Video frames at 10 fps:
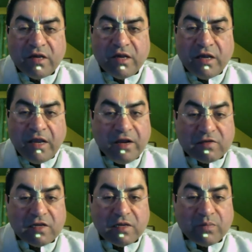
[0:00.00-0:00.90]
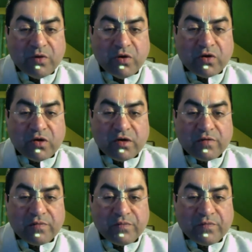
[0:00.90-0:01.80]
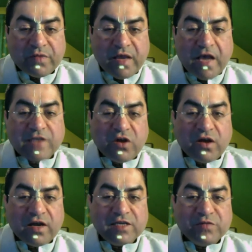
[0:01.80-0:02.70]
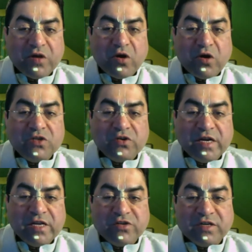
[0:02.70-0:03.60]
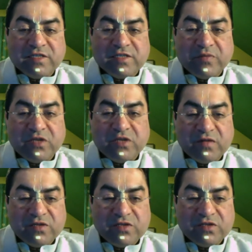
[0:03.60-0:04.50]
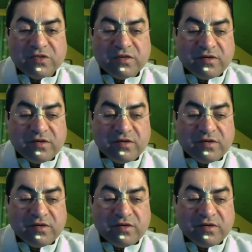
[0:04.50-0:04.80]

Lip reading: It is still pure as long as we are also ready to accept service